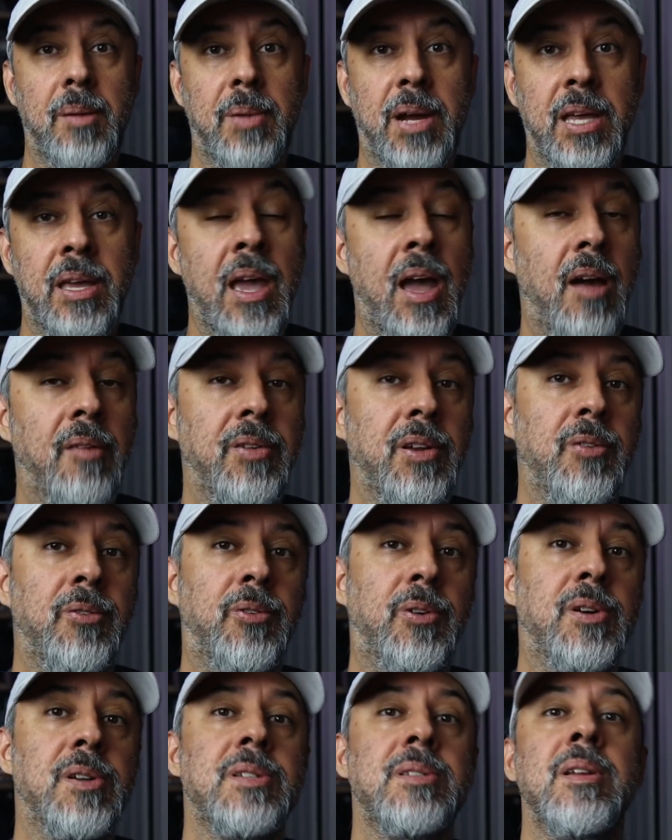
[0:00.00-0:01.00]
by cavity
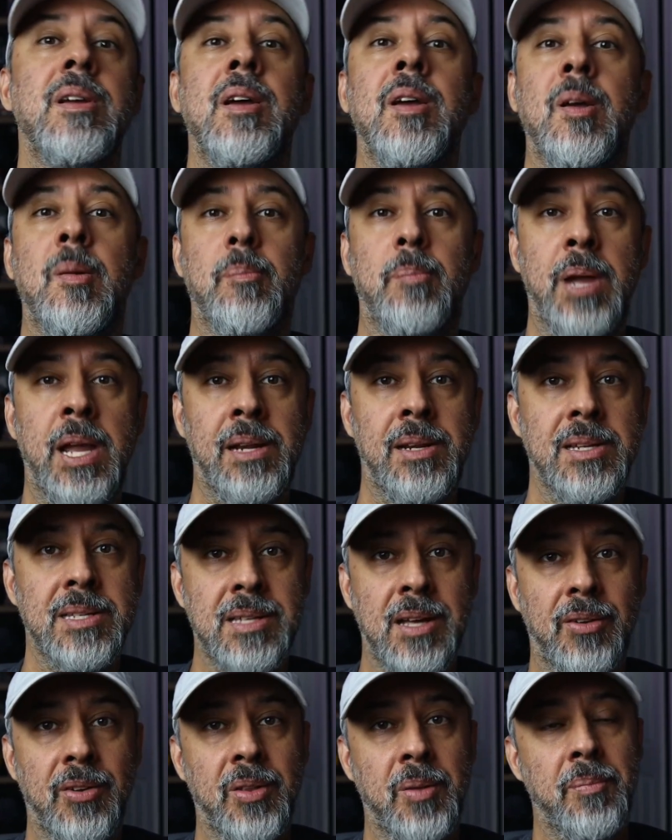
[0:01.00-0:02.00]
first, paint
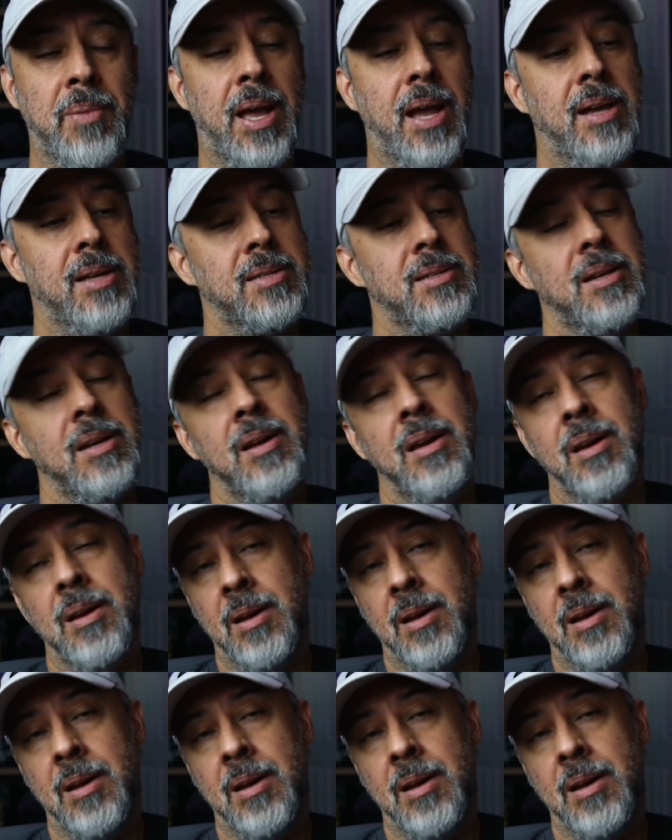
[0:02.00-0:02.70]
inside of the mask,